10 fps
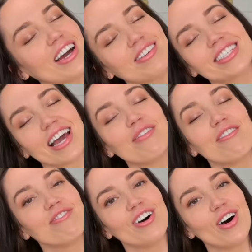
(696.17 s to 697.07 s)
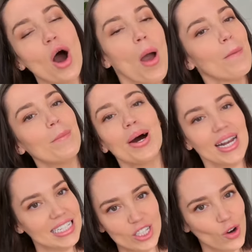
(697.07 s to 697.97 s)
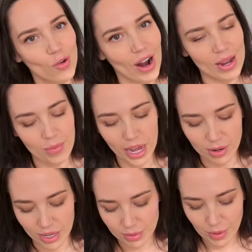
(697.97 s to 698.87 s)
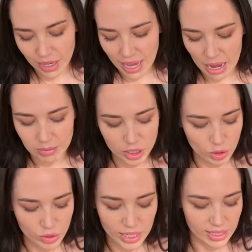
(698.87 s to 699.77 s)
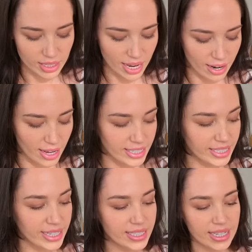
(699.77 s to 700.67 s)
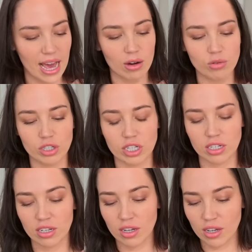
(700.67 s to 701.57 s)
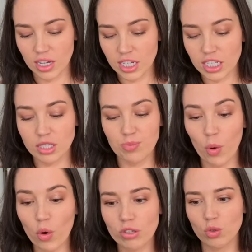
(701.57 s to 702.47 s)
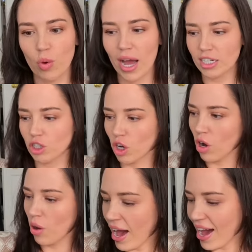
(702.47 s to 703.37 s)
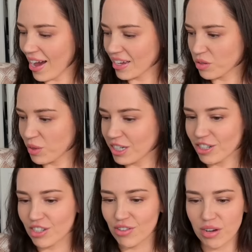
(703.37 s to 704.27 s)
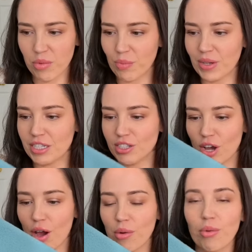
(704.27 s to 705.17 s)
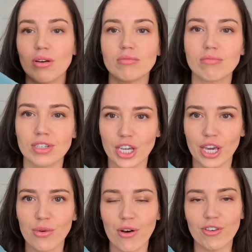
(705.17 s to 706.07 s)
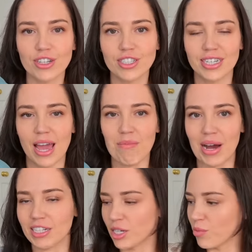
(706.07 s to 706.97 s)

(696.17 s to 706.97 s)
I was going for, but it's all right. But anyways, me and Cam saw these in a discount sportswear shop, and we just thought it would be so cute of us to get matching